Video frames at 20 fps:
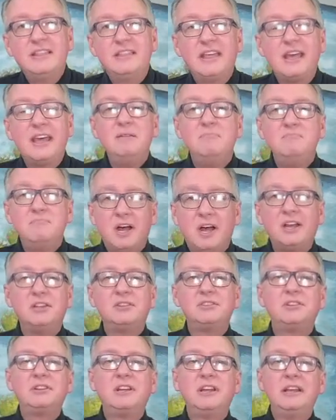they
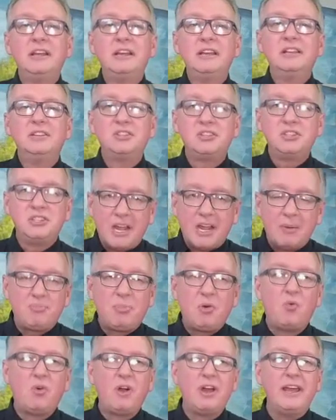must step
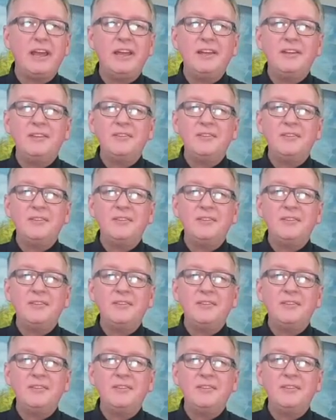away